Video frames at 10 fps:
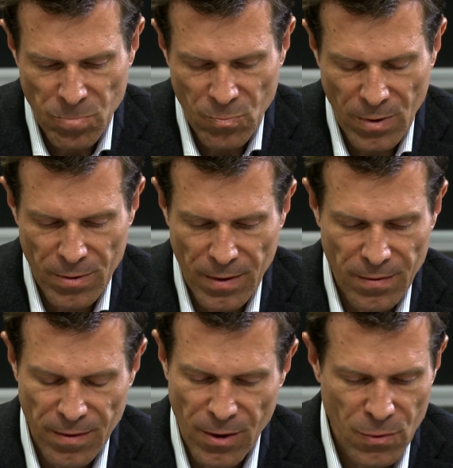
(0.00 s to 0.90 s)
whether
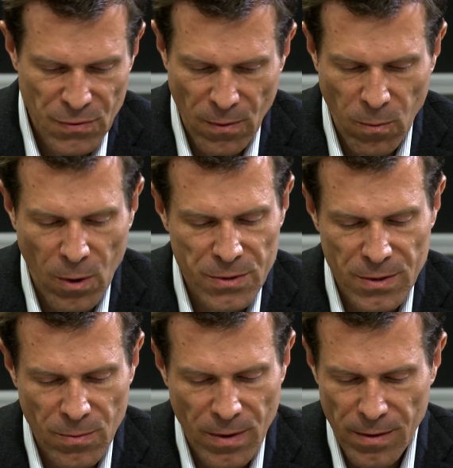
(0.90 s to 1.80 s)
it's in the use of
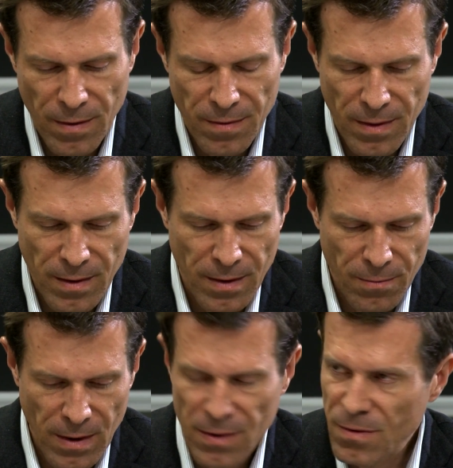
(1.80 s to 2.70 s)
water, whether it's in the
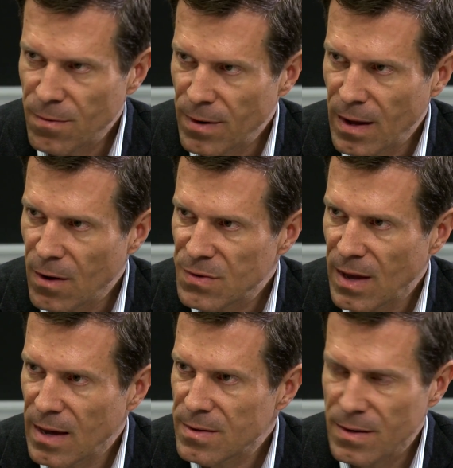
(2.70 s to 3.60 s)
release of greenhouse
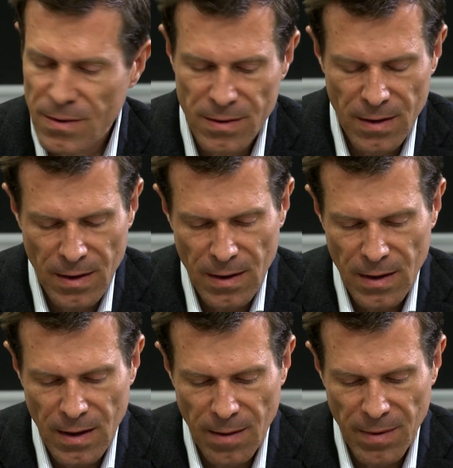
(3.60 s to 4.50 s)
gases,
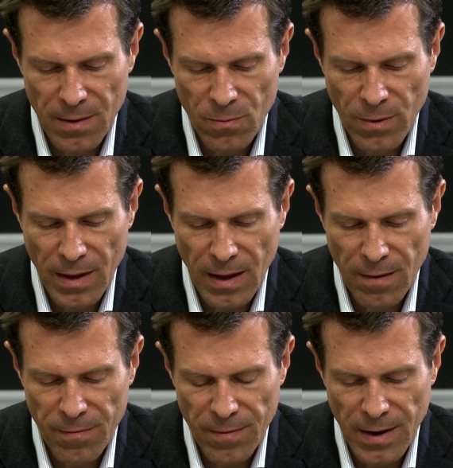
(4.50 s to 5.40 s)
I mean, we
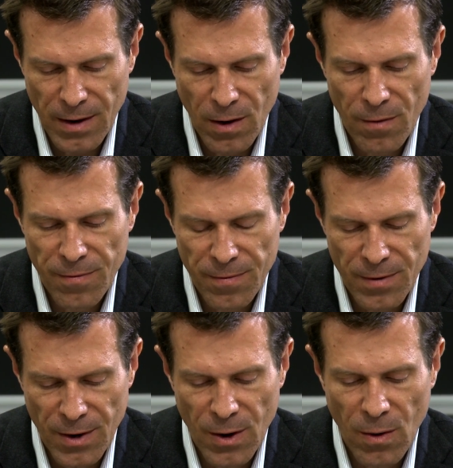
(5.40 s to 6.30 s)
have enough
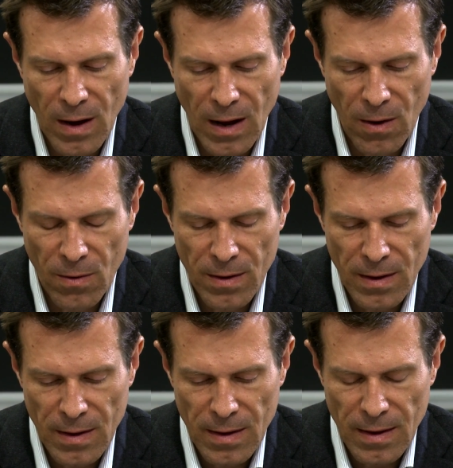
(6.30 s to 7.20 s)
know-how
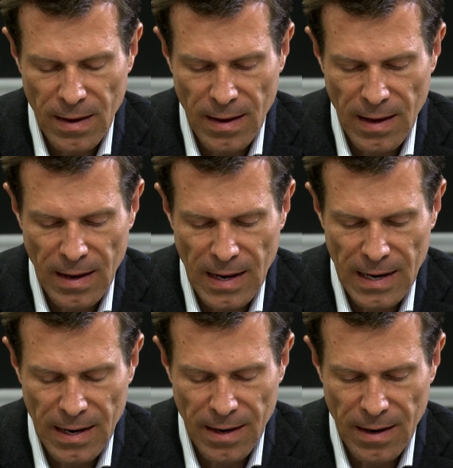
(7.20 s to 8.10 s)

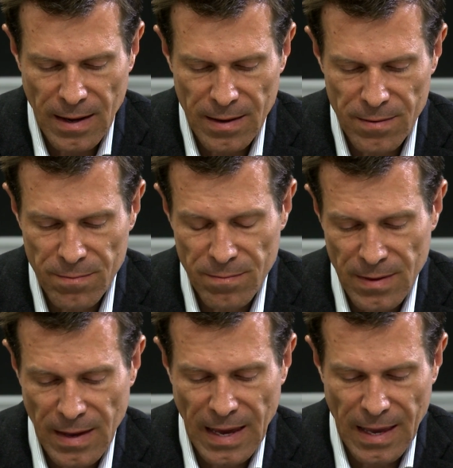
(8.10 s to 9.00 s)
and
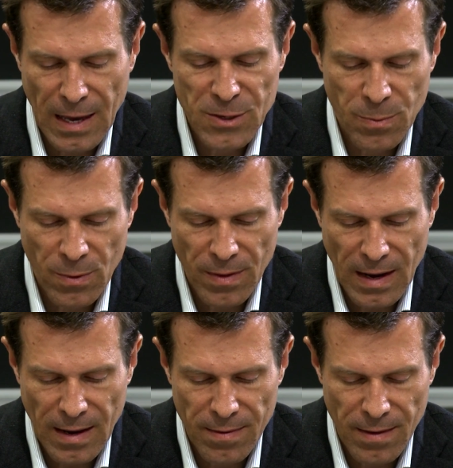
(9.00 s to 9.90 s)
engagement with
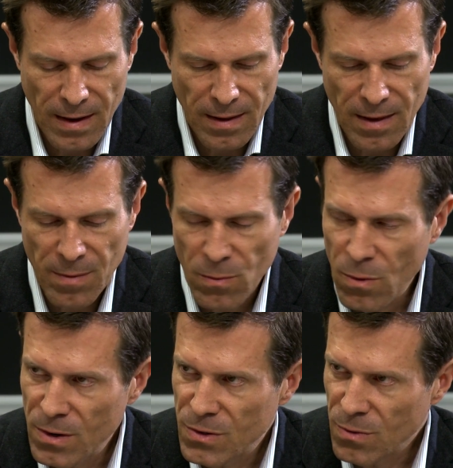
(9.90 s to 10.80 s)
the academic
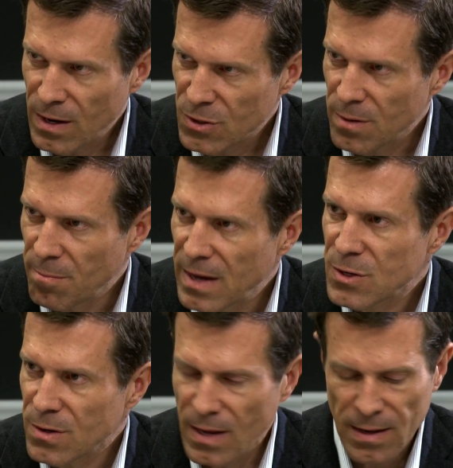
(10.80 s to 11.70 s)
world to actually
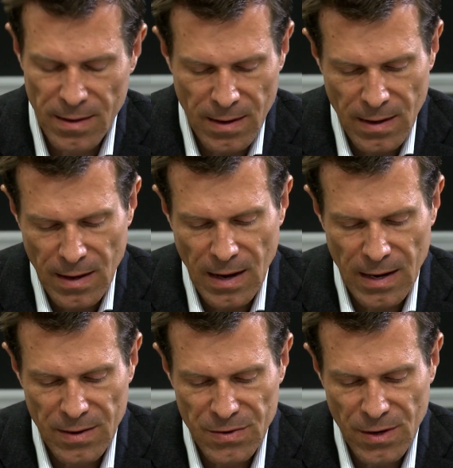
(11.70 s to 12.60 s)
measure that.
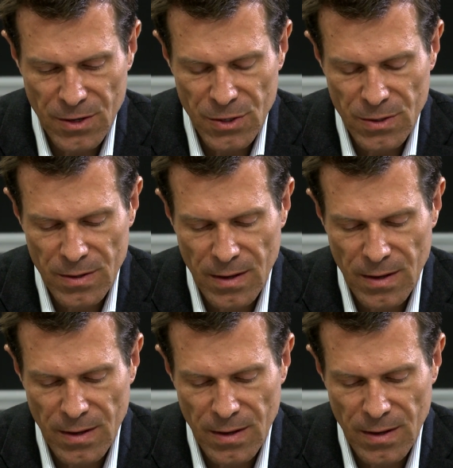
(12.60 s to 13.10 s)
And as such,